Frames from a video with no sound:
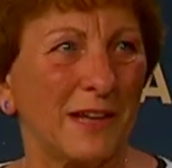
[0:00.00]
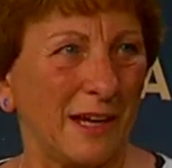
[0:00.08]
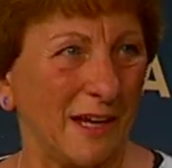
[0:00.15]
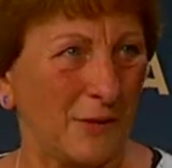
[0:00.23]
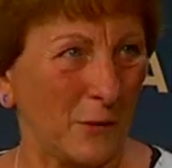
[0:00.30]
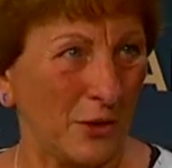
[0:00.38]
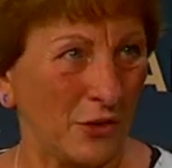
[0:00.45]

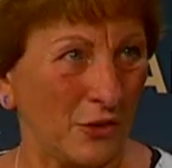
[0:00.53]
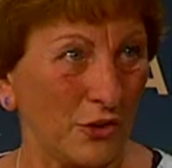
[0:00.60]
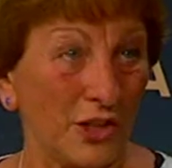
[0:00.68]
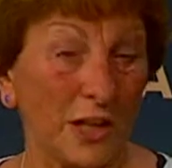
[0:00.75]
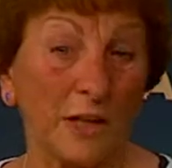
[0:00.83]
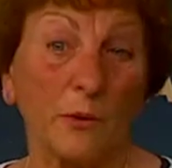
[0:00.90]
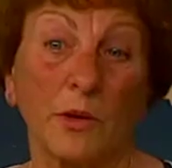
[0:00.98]
And we can look
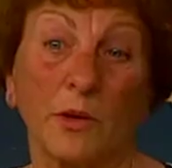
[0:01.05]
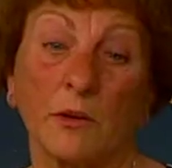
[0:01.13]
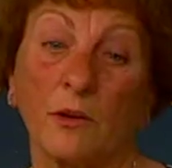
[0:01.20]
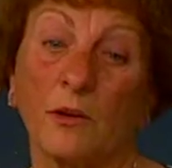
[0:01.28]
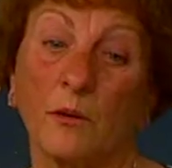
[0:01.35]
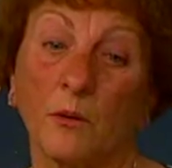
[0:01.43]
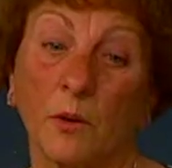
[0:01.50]
at it and we can
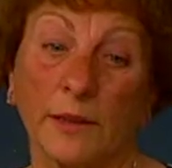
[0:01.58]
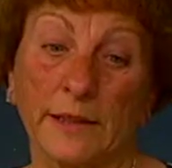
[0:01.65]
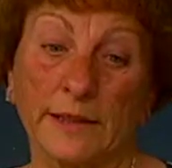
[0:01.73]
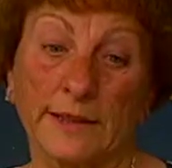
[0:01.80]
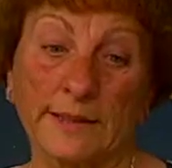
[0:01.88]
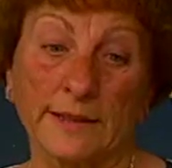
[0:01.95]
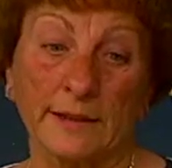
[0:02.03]
go, well, it
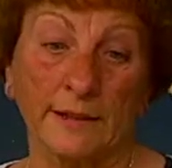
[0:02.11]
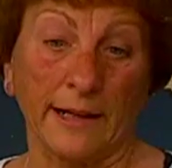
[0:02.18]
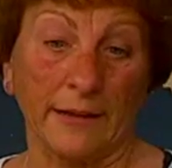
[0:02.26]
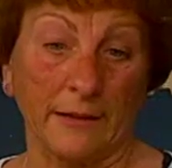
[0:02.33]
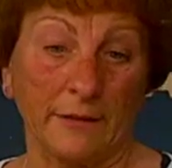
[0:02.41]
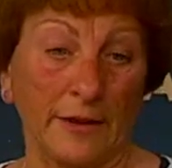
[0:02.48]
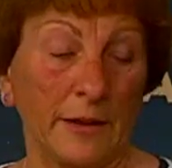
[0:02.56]
is a little
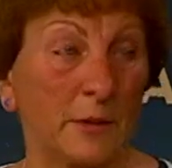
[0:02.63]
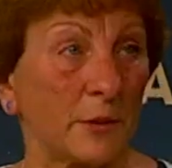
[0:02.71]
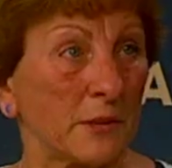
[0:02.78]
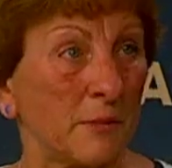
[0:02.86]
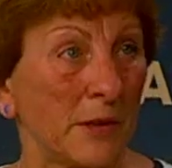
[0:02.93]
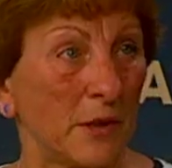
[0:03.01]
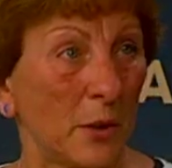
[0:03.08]
elevated. What's
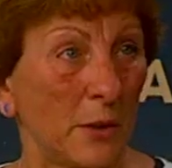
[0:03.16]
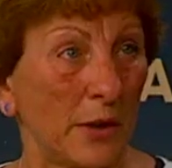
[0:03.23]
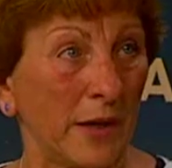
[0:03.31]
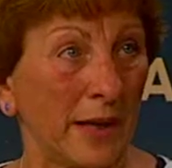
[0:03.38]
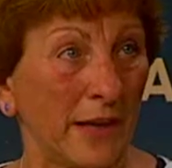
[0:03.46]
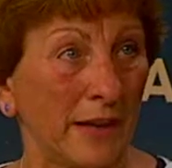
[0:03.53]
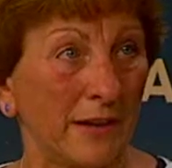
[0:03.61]
been going
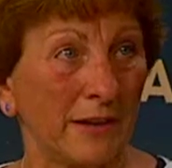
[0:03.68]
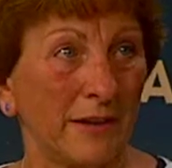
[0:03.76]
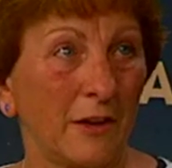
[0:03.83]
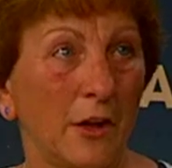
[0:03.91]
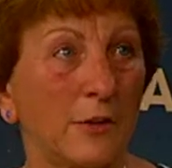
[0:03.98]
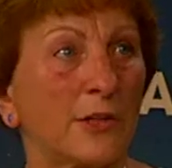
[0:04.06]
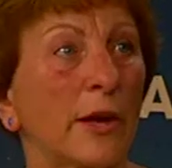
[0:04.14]
on?
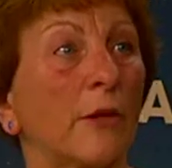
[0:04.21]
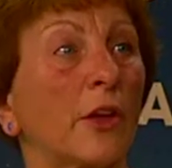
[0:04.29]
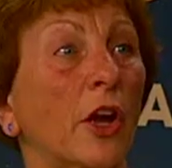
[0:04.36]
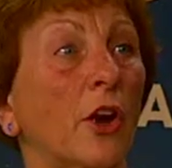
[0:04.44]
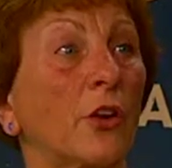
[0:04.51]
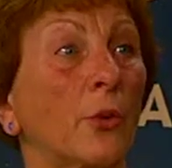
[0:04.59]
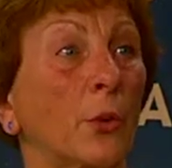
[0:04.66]
I was out in the
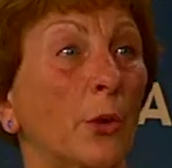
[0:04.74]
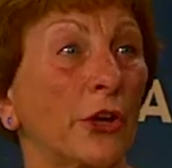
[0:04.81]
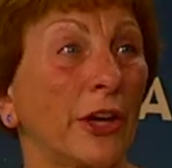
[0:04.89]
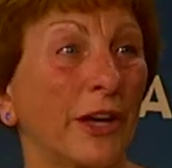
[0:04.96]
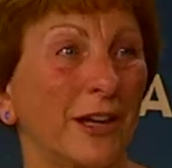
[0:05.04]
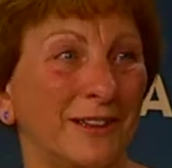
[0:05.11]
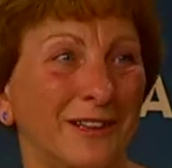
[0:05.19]
garden
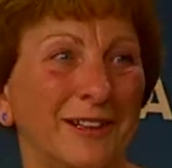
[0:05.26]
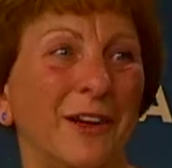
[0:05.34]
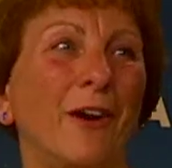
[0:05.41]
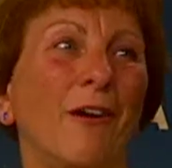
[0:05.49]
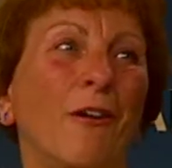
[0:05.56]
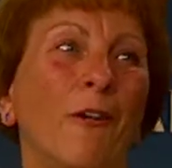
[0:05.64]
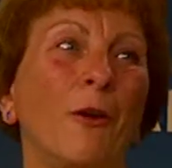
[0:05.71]
working.
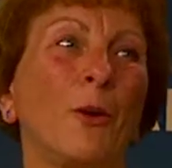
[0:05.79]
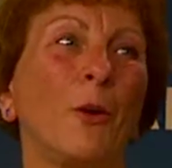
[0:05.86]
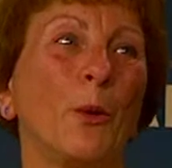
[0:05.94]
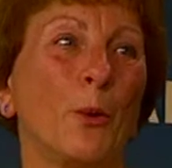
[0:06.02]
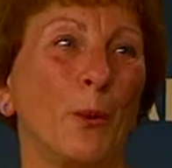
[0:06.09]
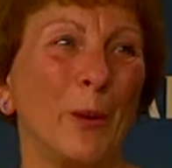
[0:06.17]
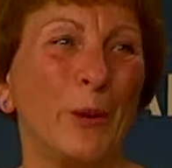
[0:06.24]

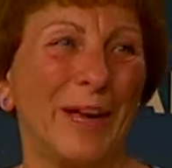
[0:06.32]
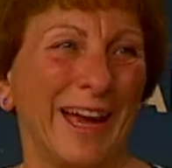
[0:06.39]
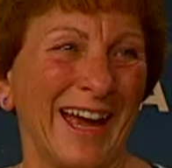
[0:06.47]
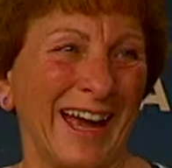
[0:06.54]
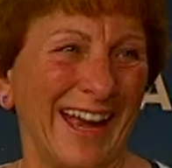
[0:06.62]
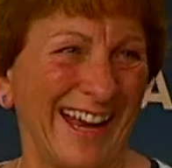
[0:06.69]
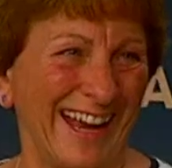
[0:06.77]
Oh,
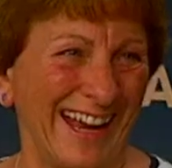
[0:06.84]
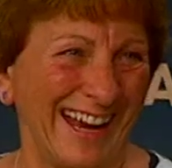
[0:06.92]
okay.